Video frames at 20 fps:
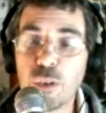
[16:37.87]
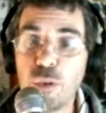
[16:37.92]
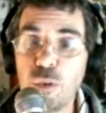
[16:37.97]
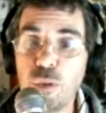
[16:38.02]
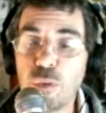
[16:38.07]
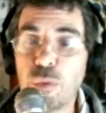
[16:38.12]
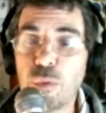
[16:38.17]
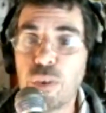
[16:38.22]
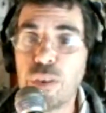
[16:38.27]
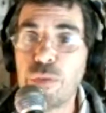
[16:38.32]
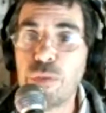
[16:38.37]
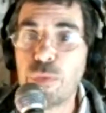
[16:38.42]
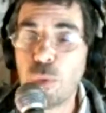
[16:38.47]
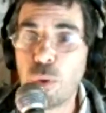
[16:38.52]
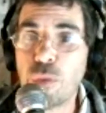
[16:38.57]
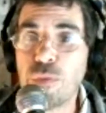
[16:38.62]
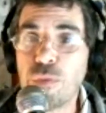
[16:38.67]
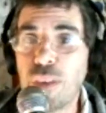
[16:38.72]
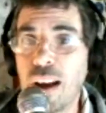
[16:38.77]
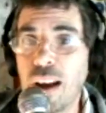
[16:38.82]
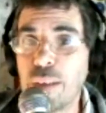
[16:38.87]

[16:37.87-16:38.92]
$3, $4,